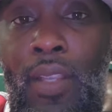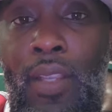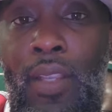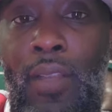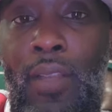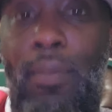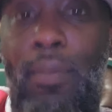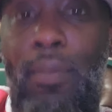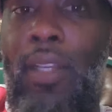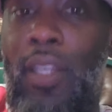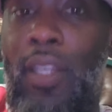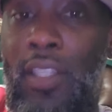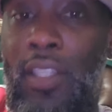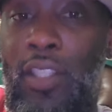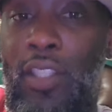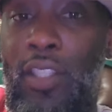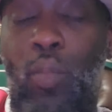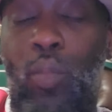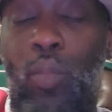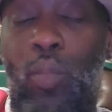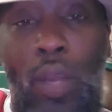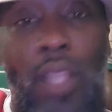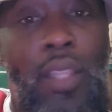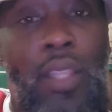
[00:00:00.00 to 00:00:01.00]
Because the
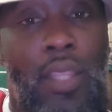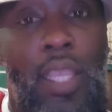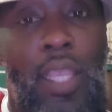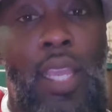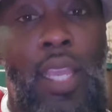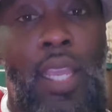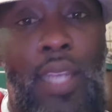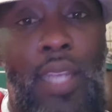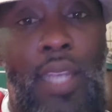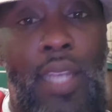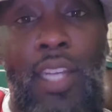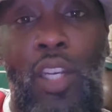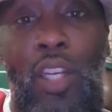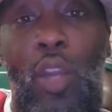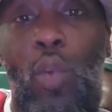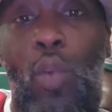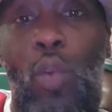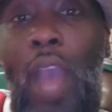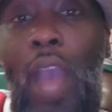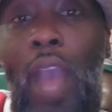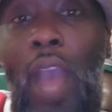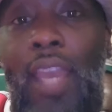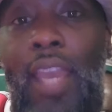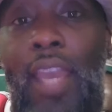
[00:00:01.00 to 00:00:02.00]
one thing that know
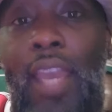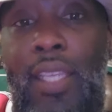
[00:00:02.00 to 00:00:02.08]
how to